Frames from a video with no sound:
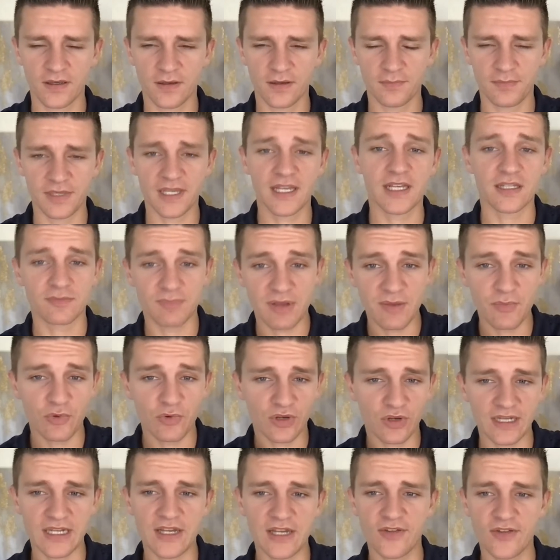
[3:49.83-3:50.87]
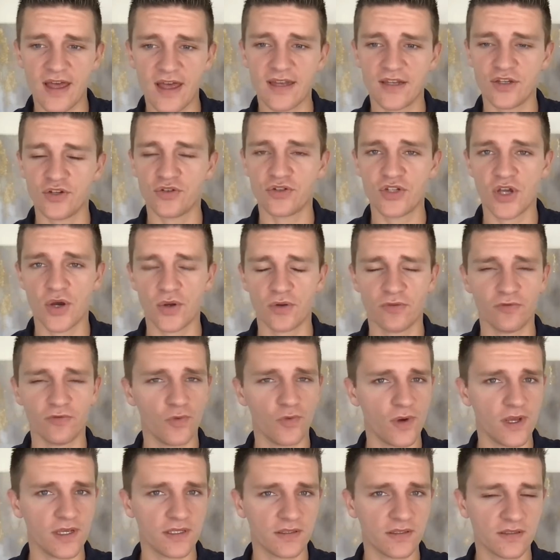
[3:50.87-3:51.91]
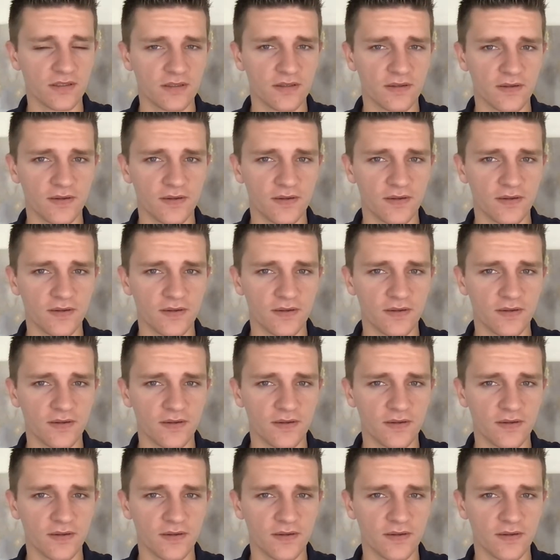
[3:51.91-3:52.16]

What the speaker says: because people can hear that in your tone of voice,